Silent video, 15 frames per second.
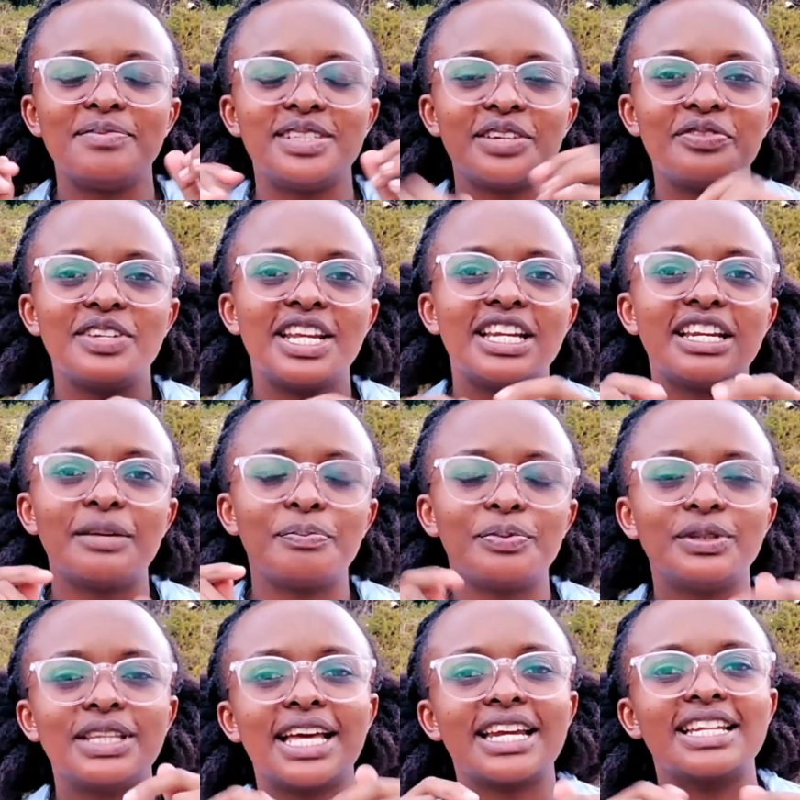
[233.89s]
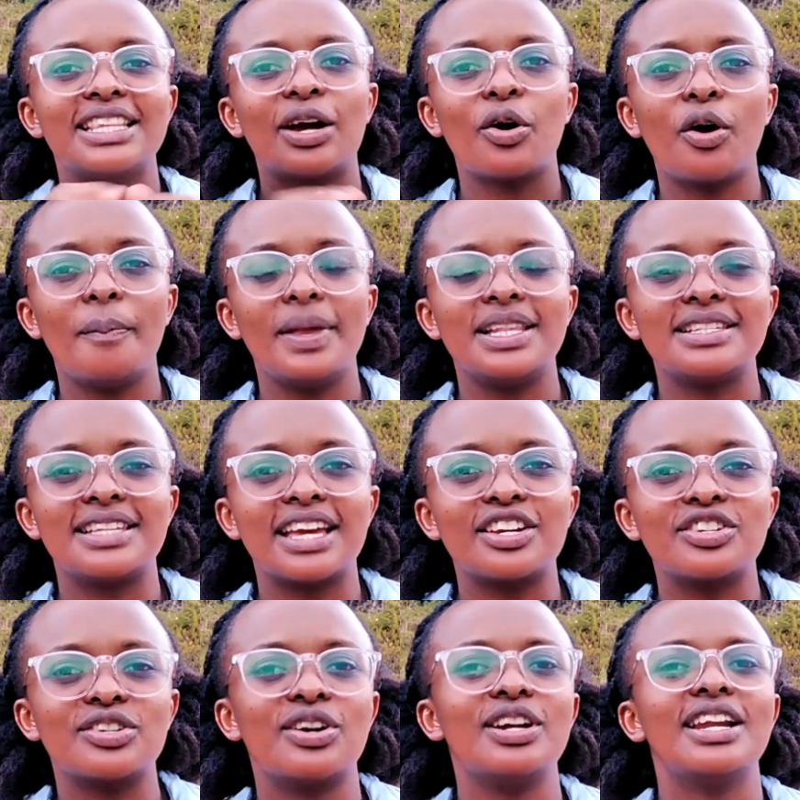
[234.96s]
definitely put that in the comment
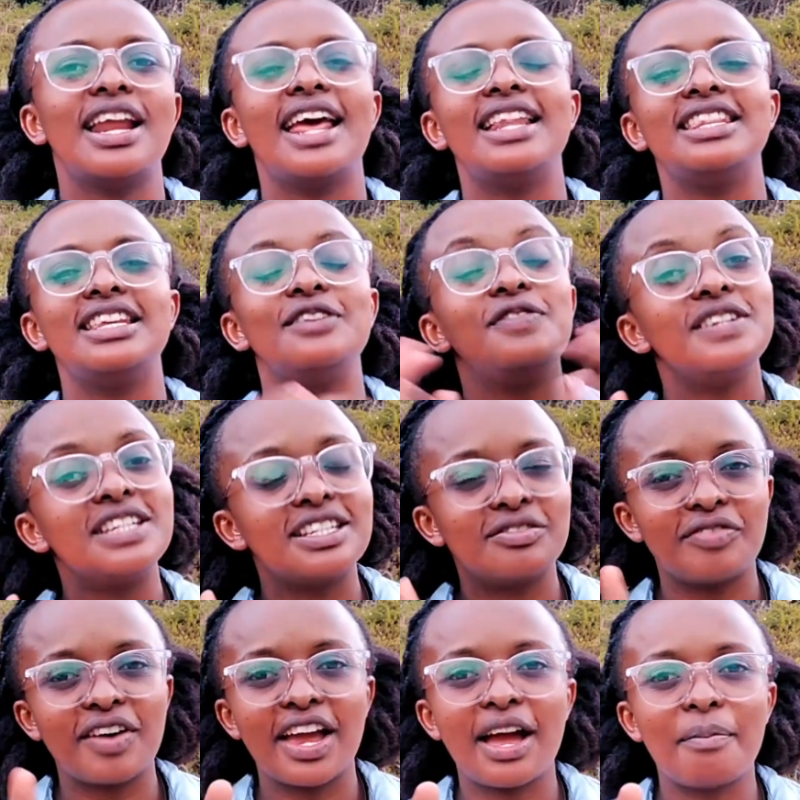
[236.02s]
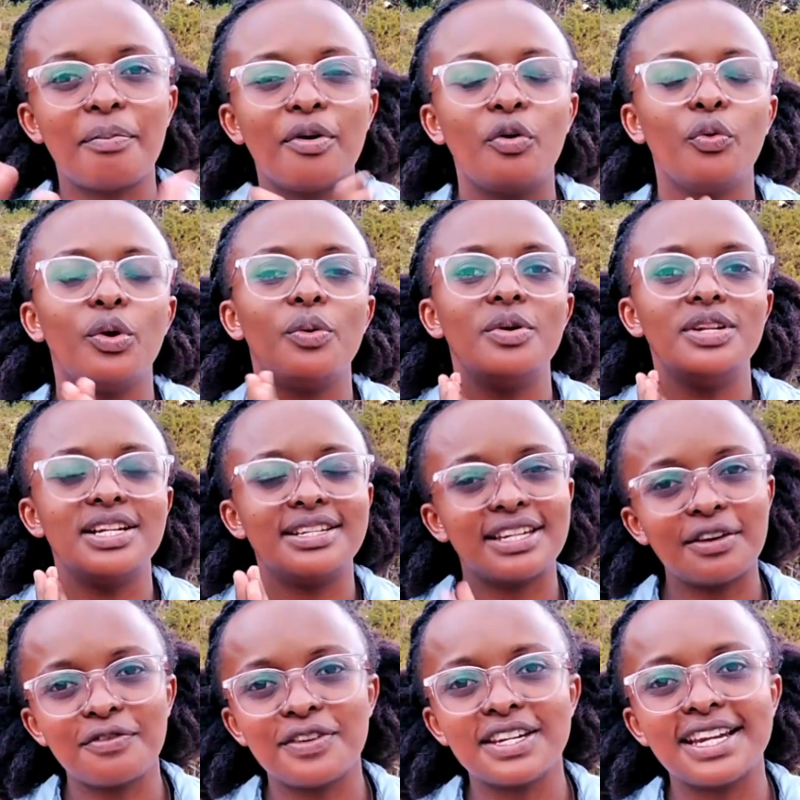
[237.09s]
section and if it is viable we will
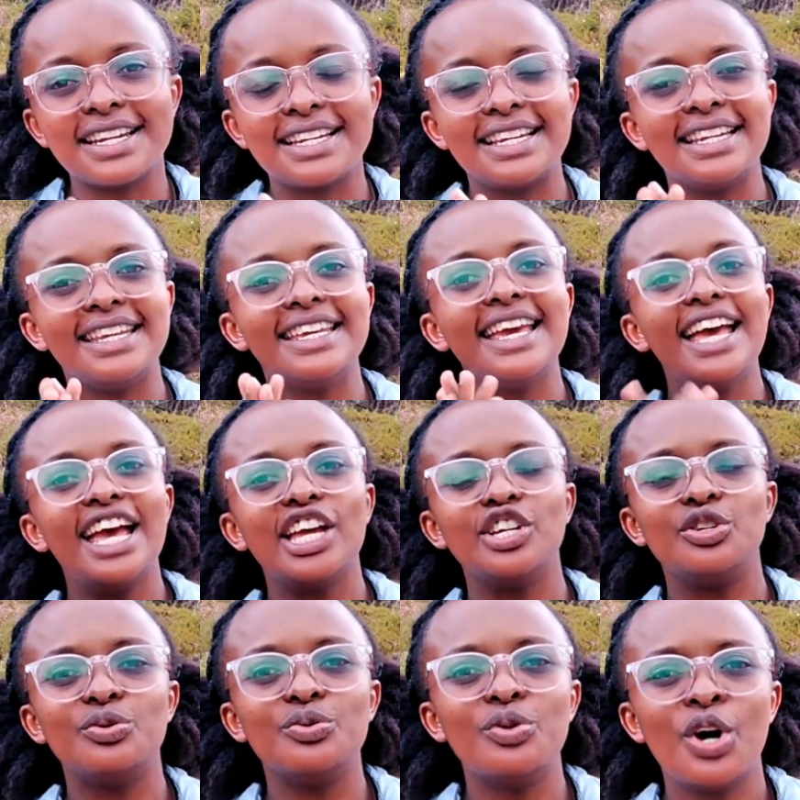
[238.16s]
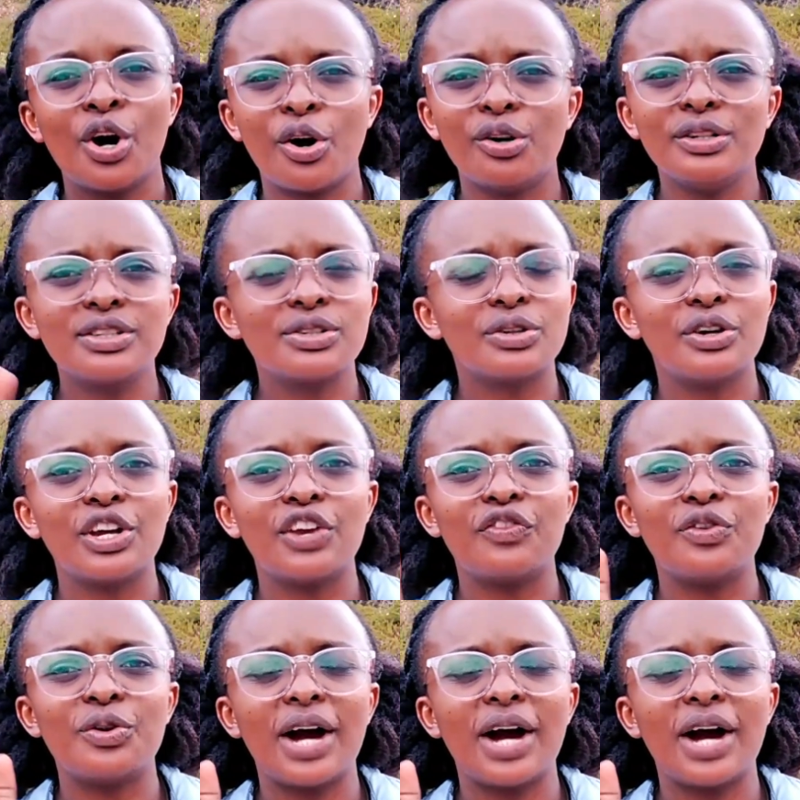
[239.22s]
definitely do also if you